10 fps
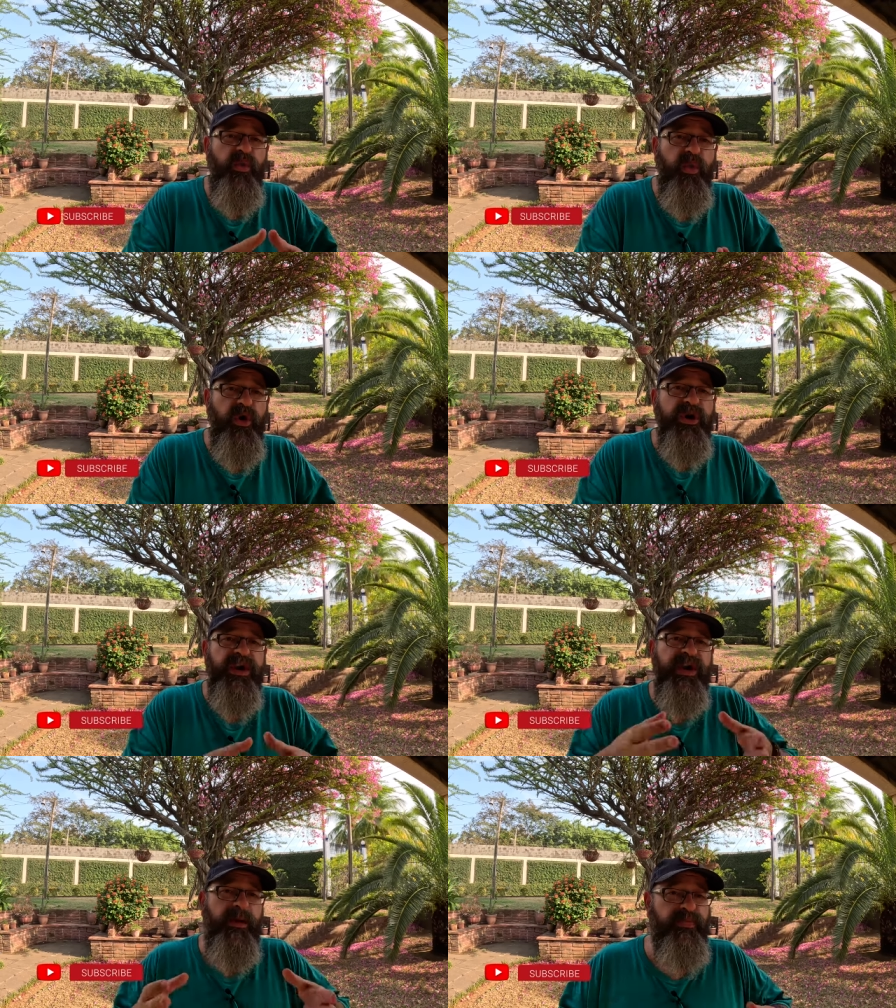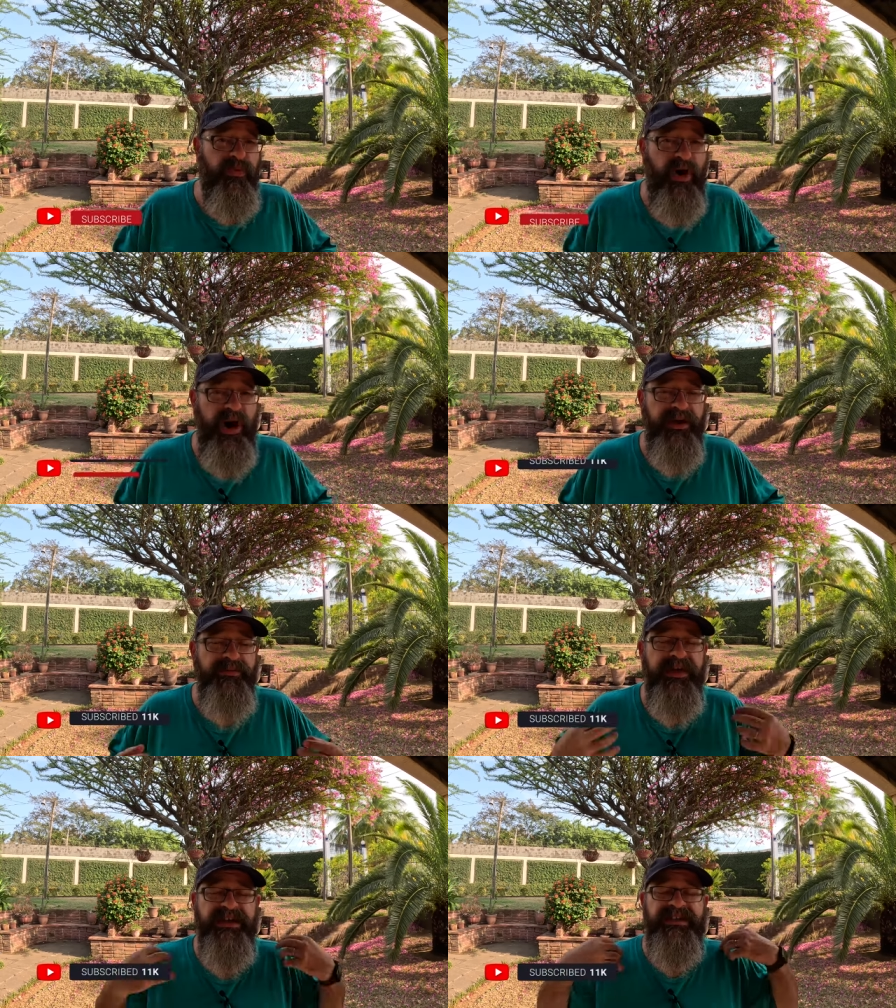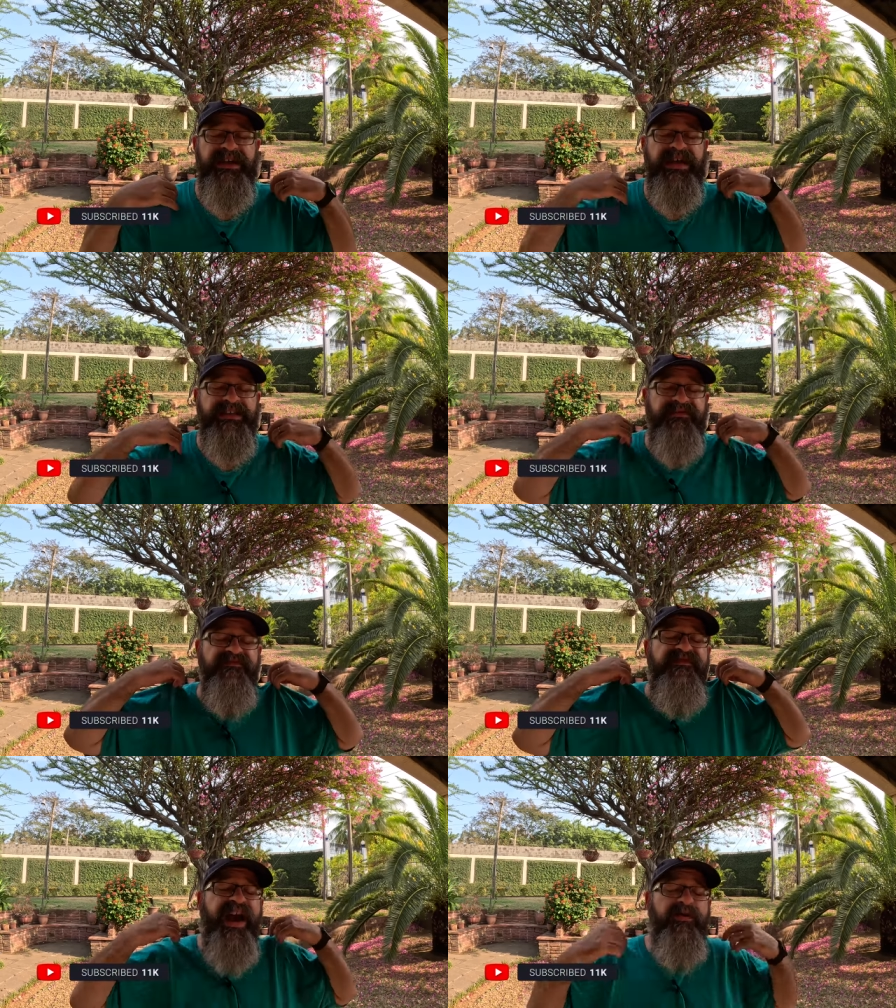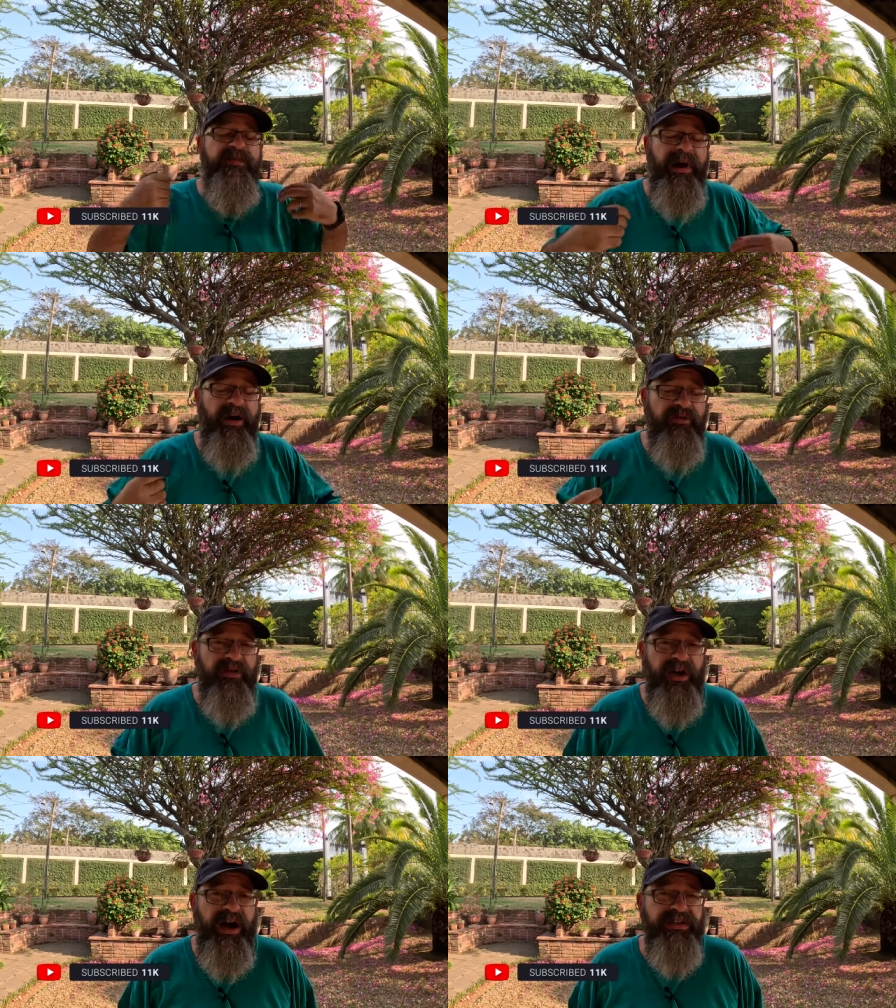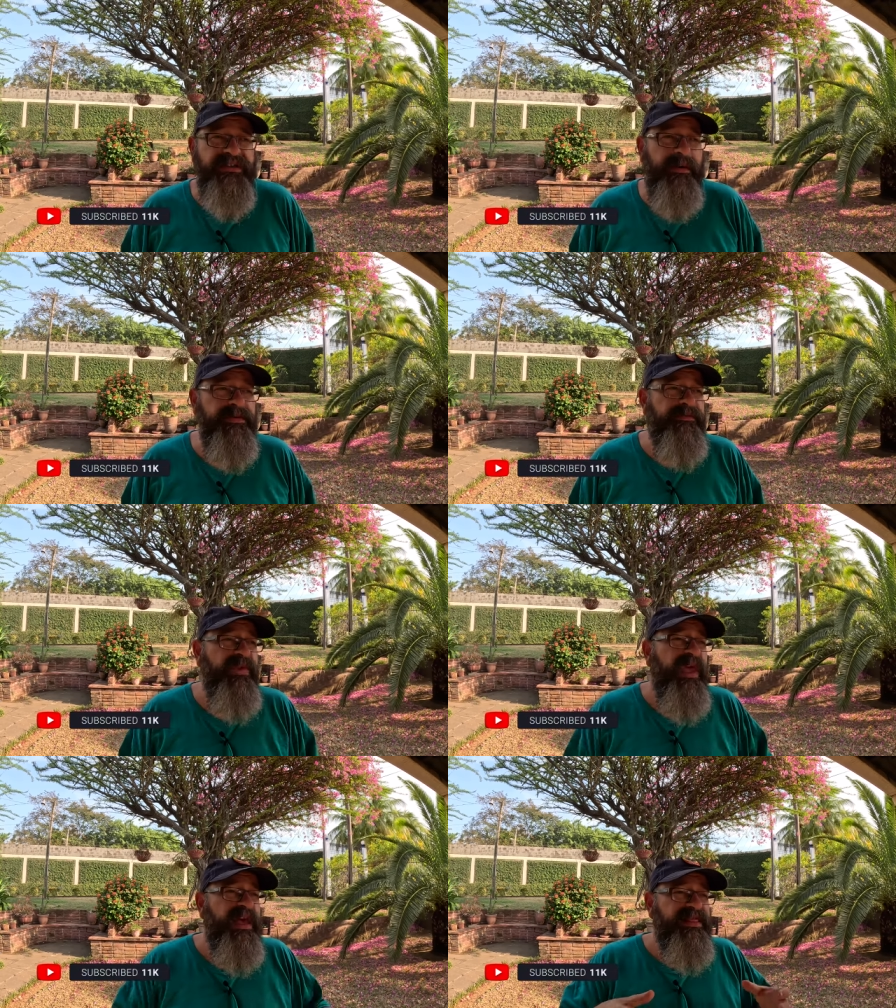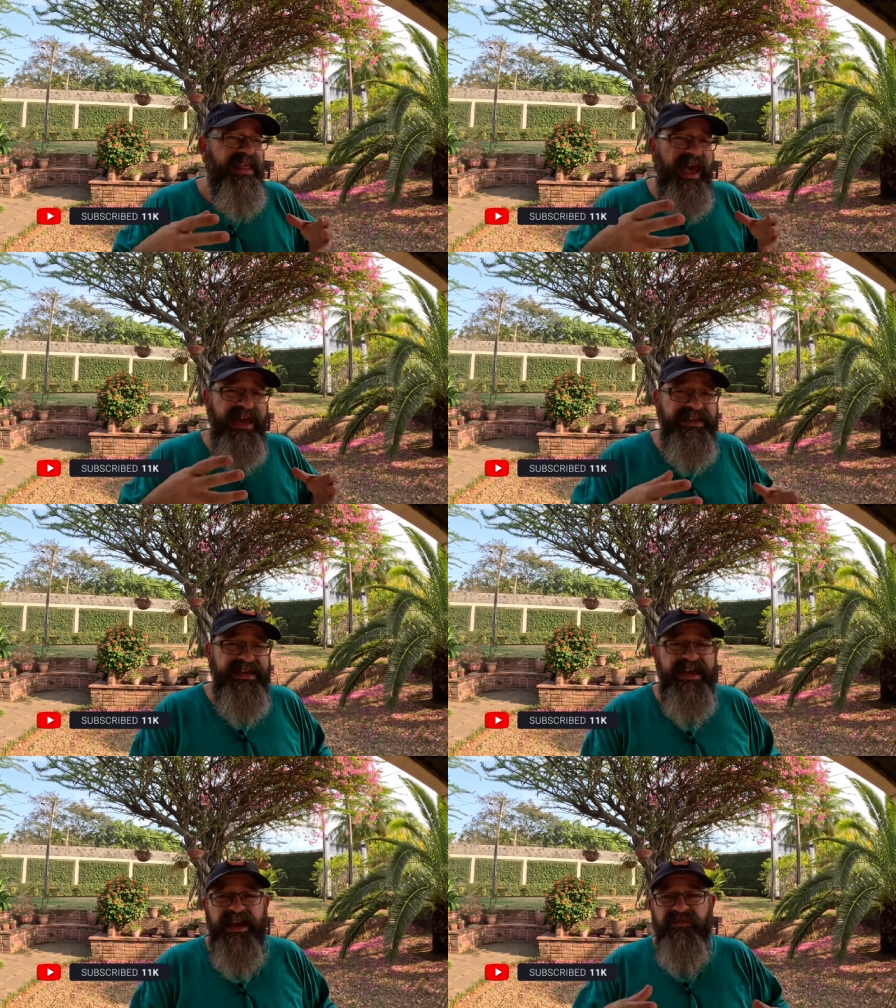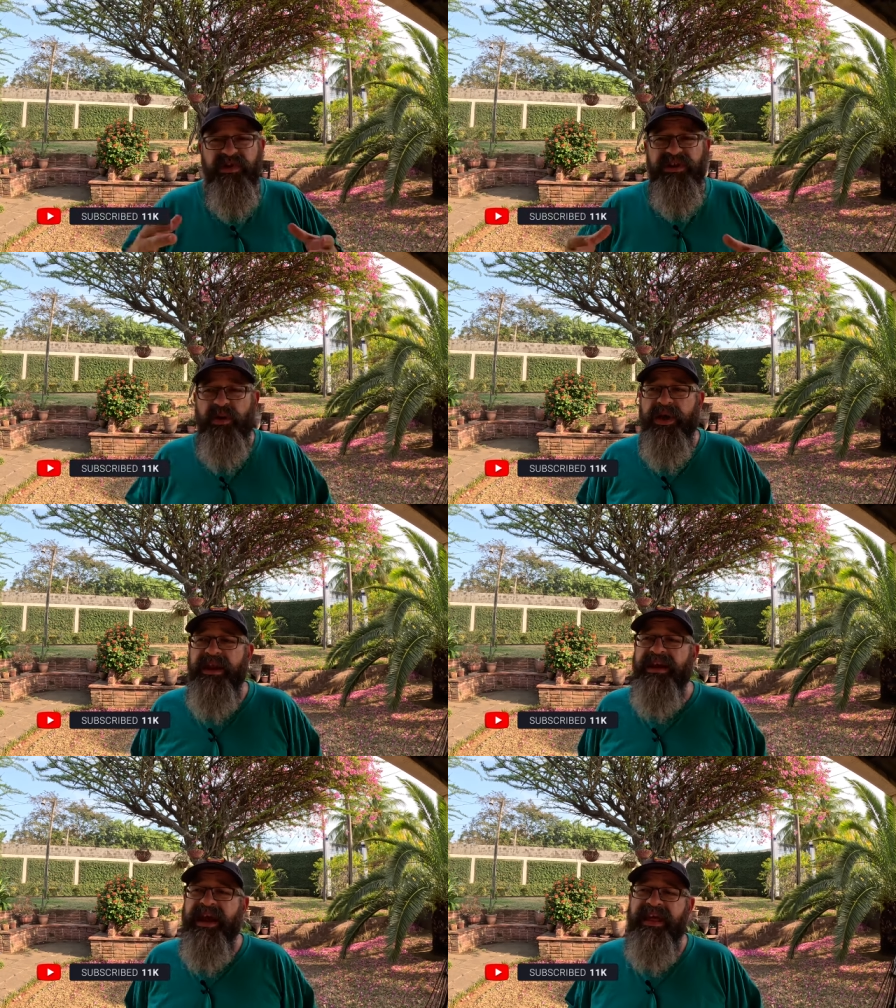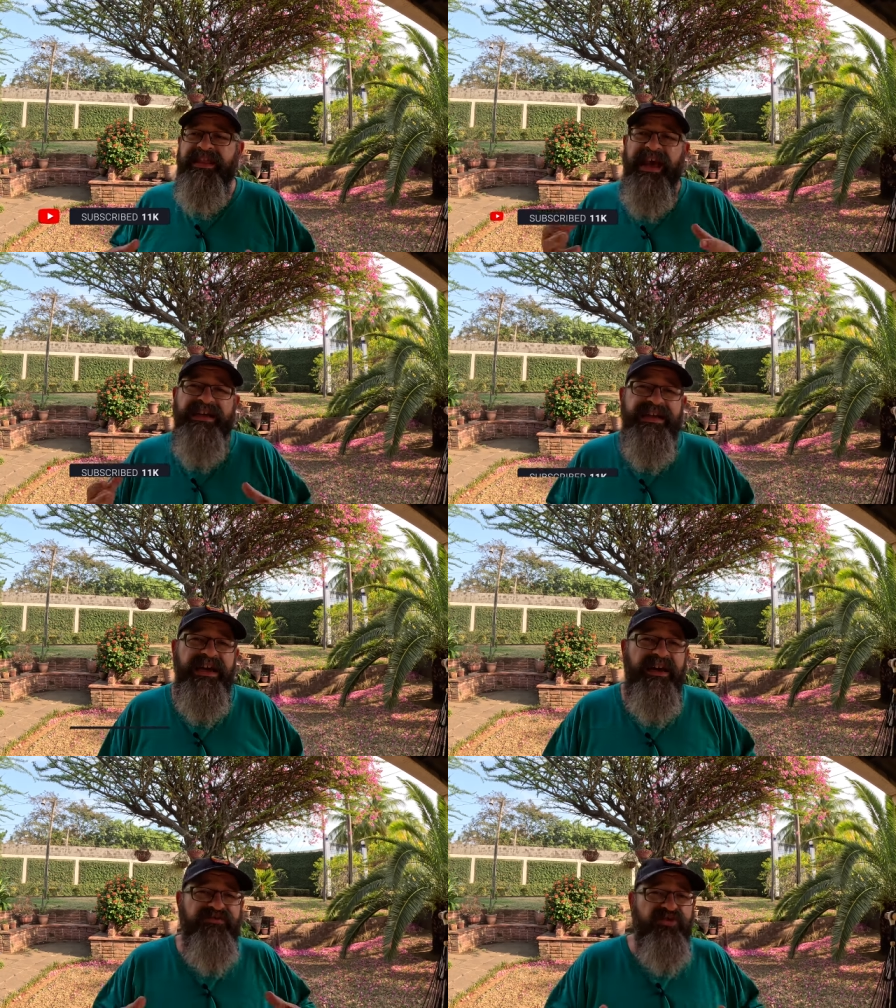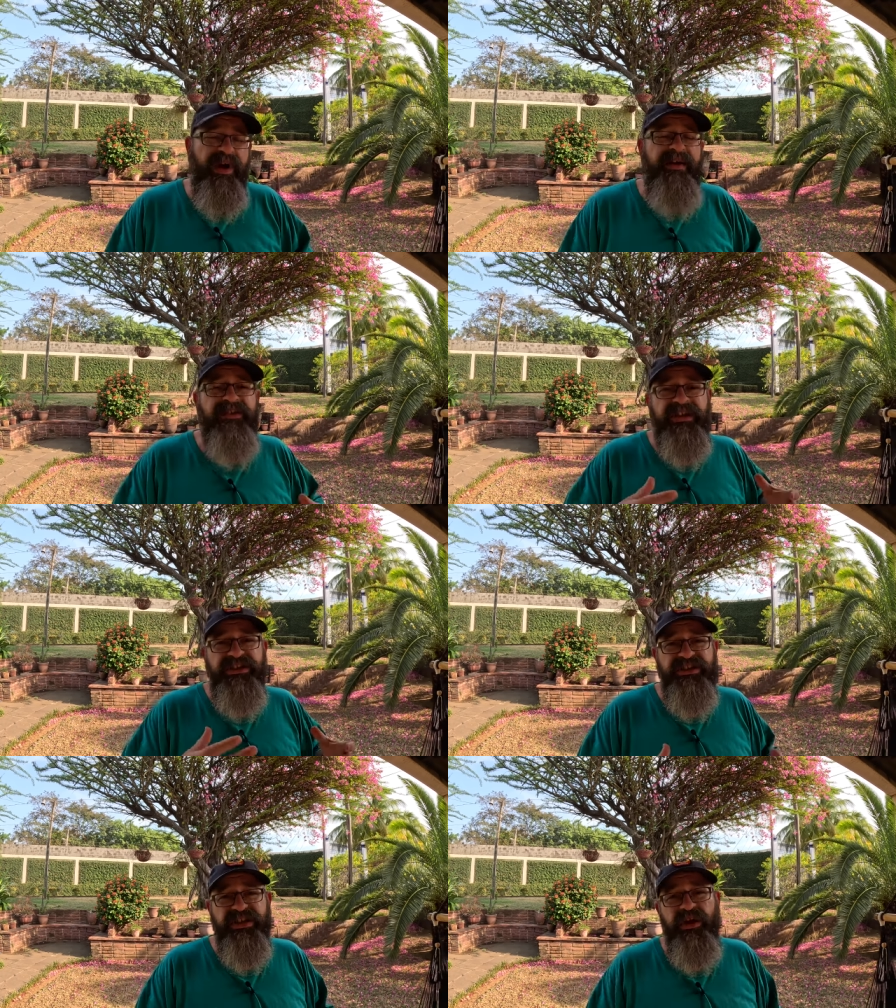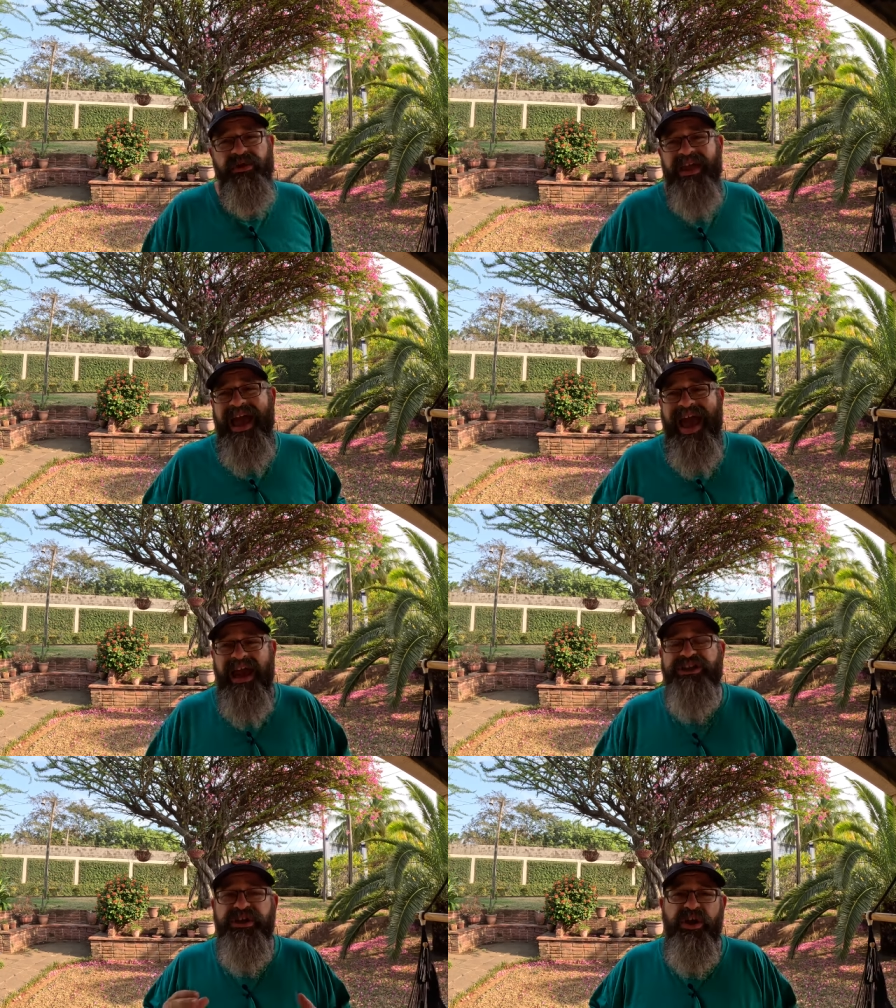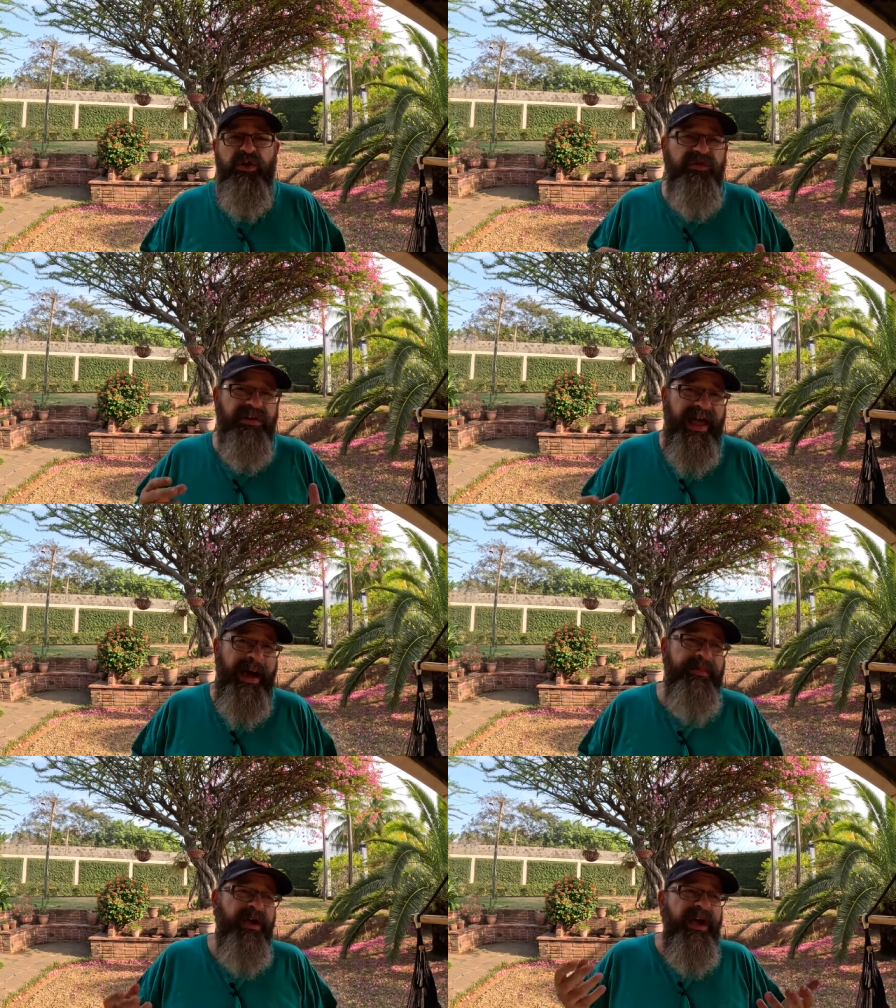working abroad because it, it's a very powerful concept. The idea of relocating and the idea of traveling slowly actually overlap